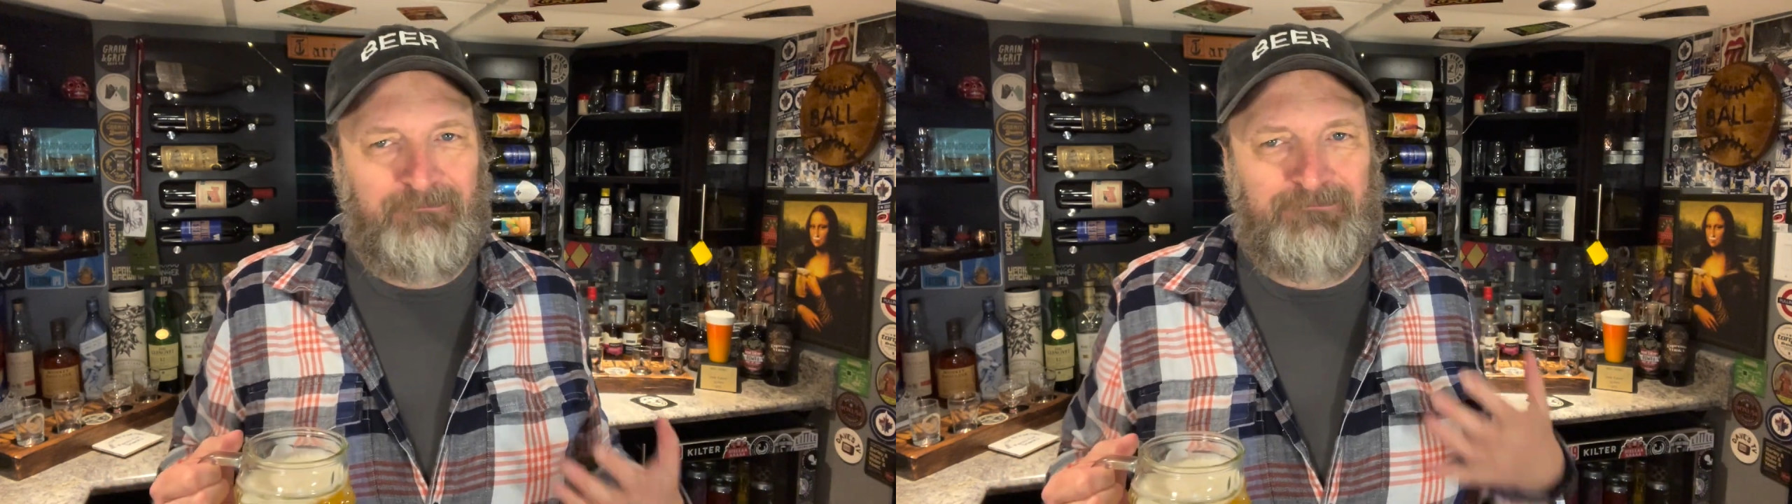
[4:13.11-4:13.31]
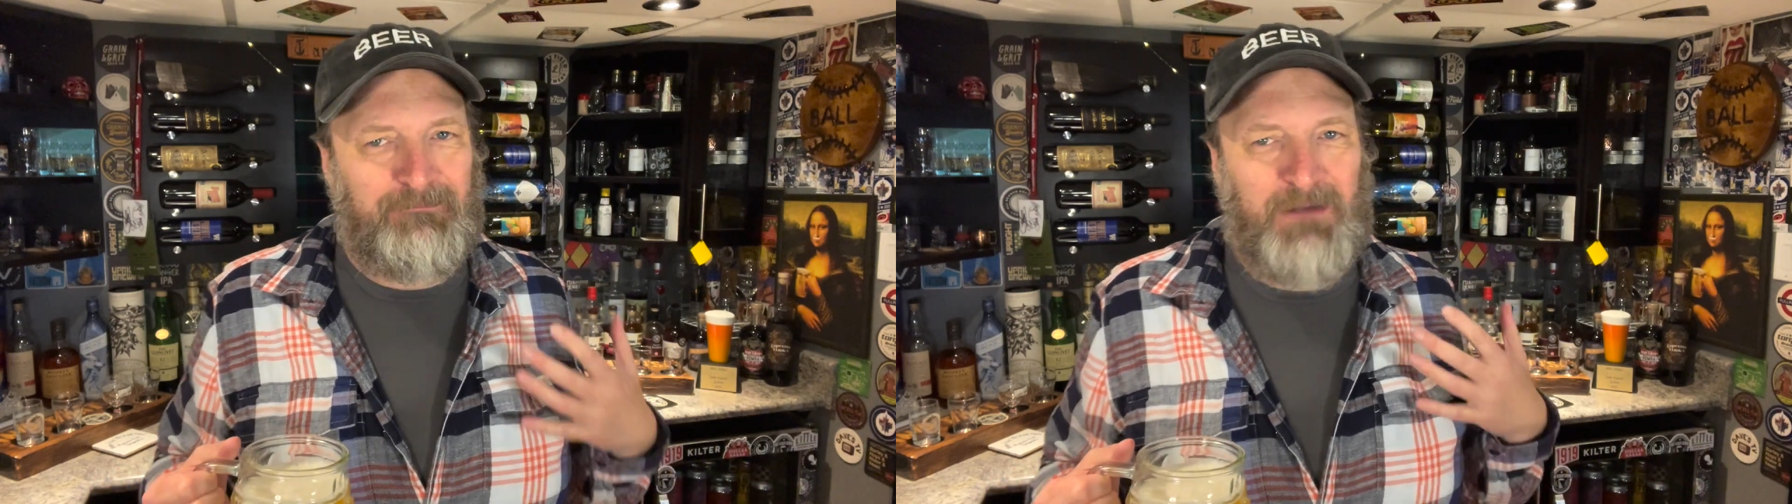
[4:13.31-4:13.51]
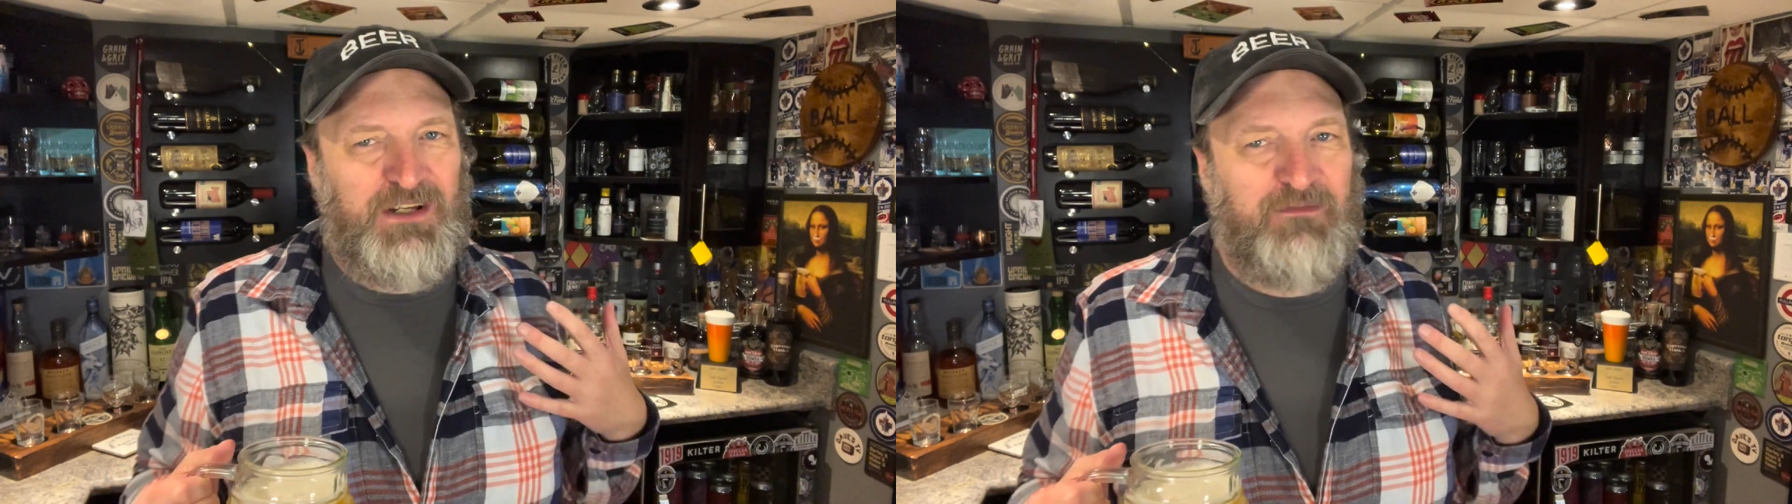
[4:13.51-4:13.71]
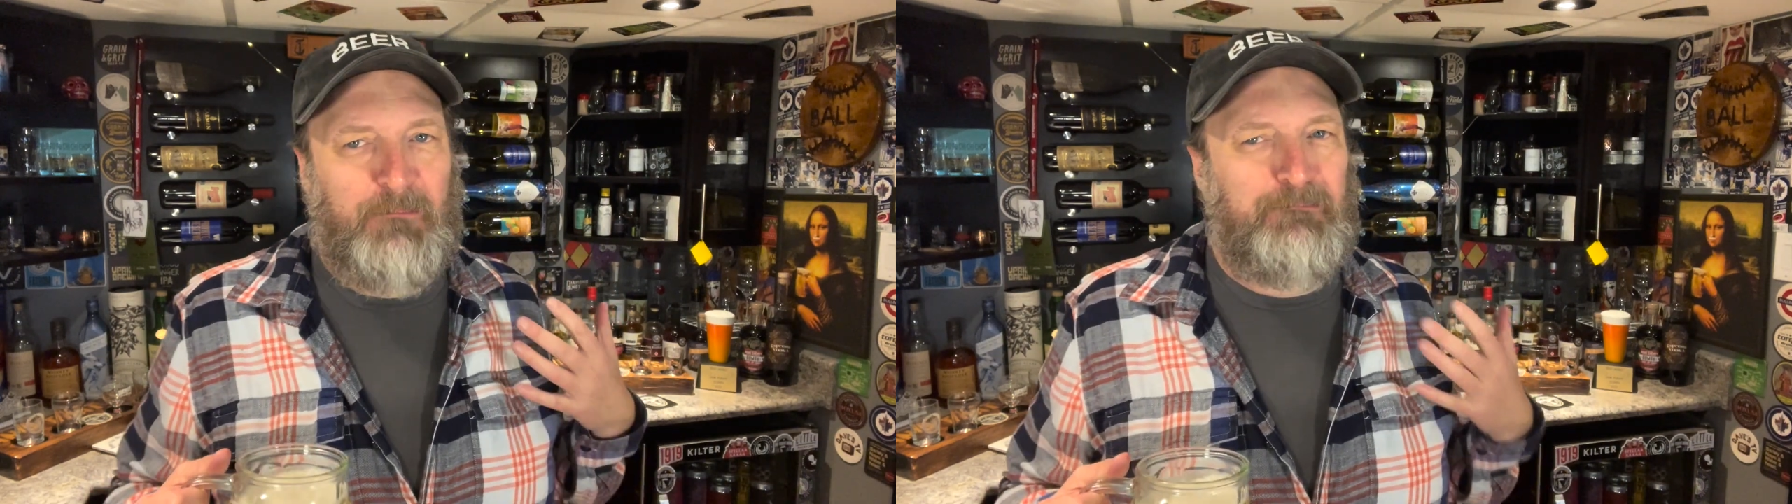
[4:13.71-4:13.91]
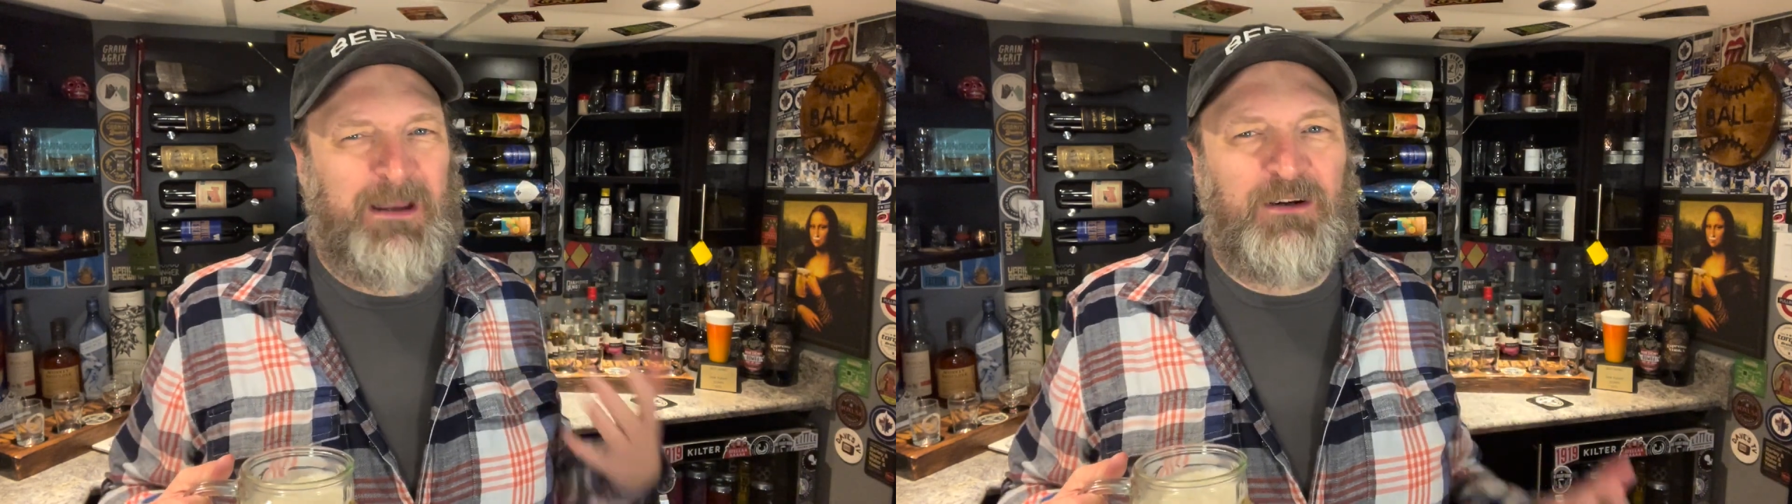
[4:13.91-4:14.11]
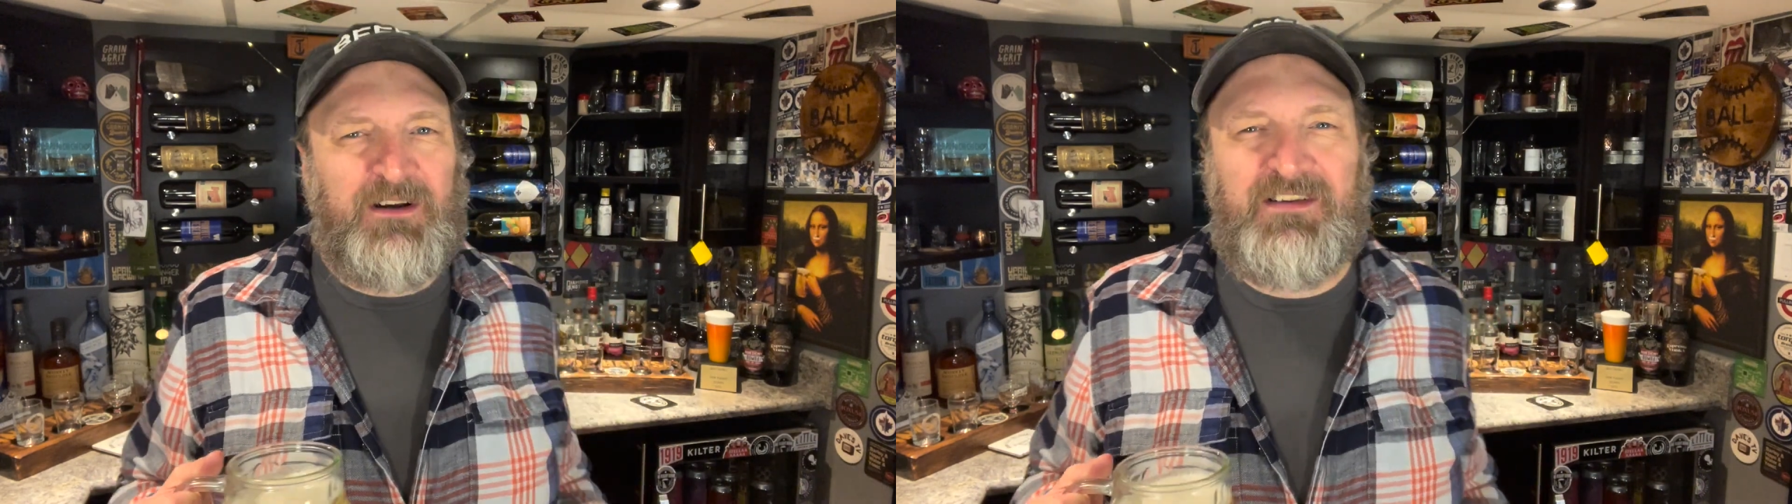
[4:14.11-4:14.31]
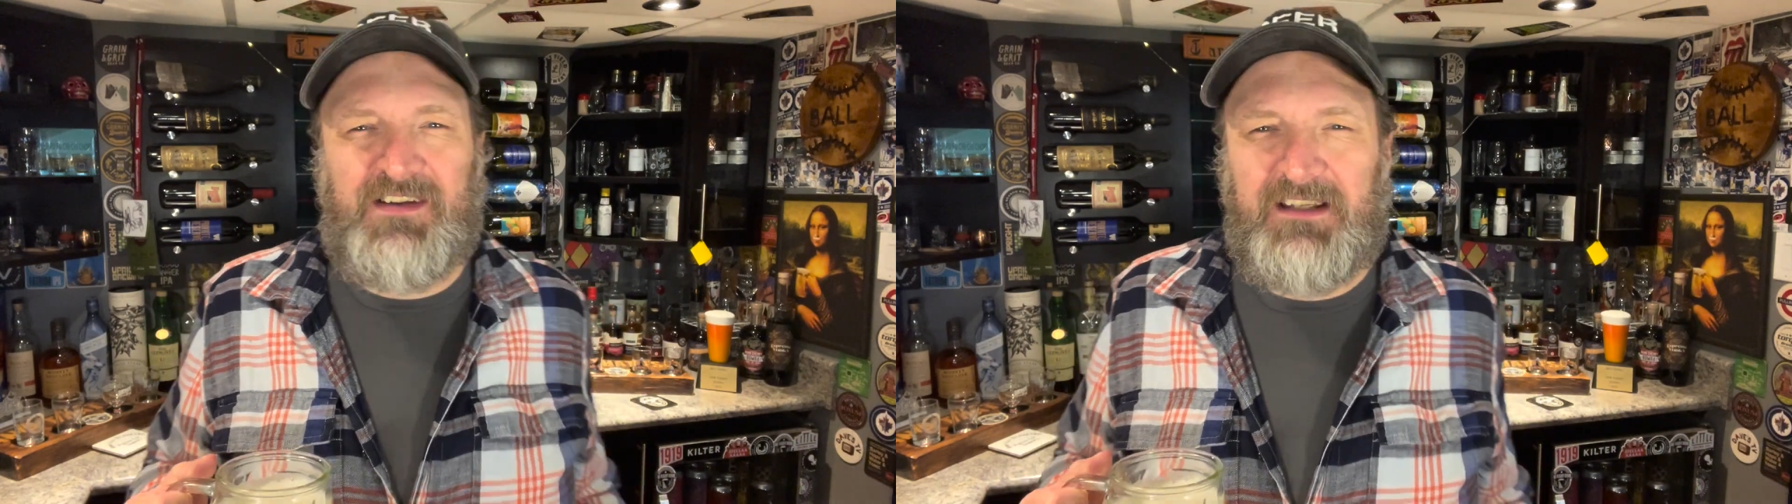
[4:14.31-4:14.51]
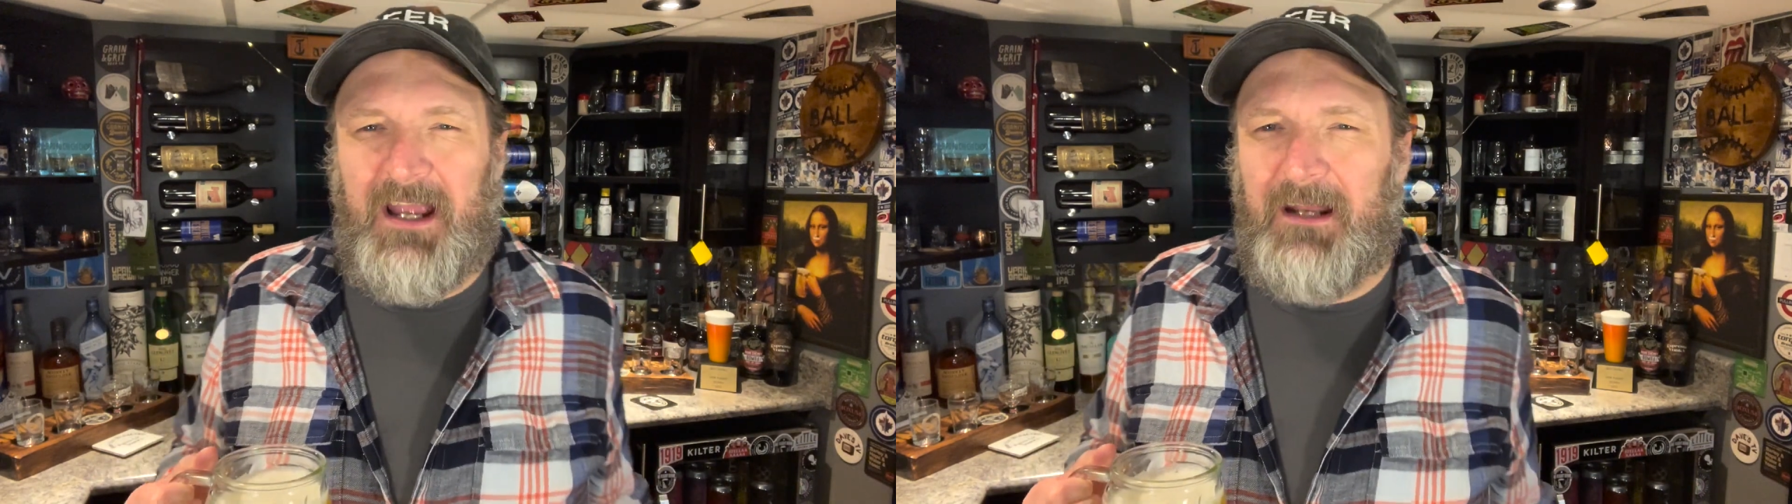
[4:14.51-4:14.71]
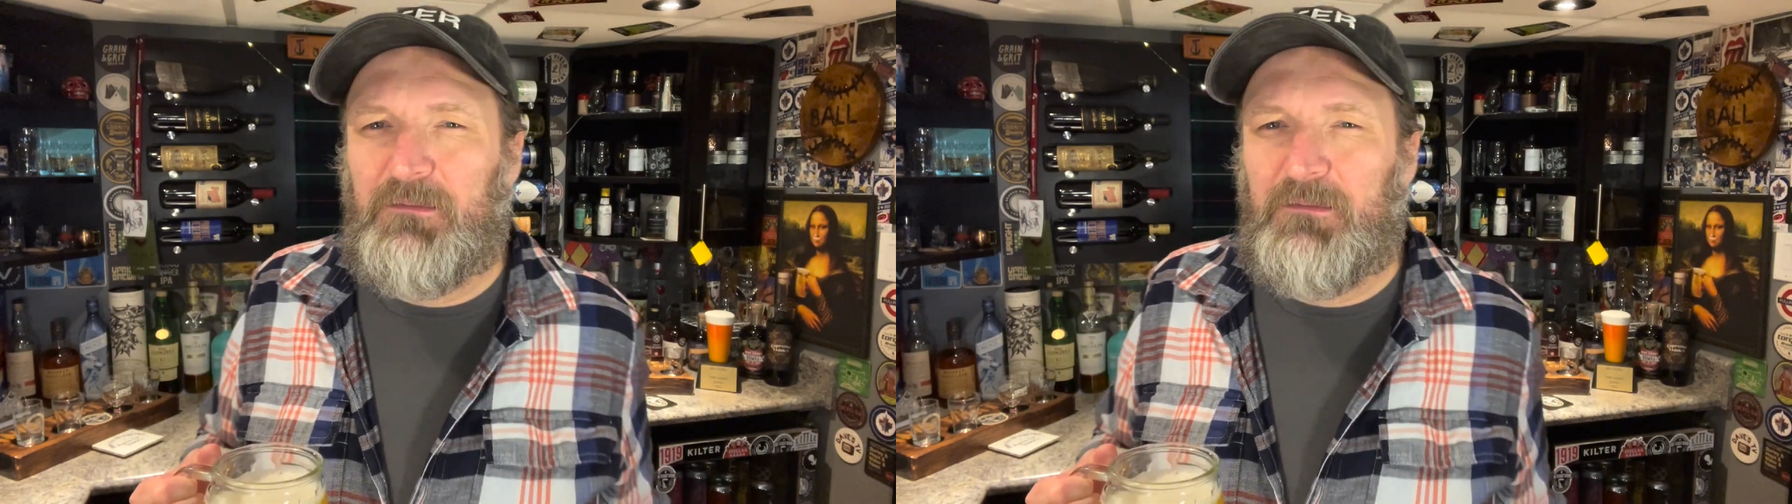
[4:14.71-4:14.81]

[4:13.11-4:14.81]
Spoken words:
much of a bitterness at the end,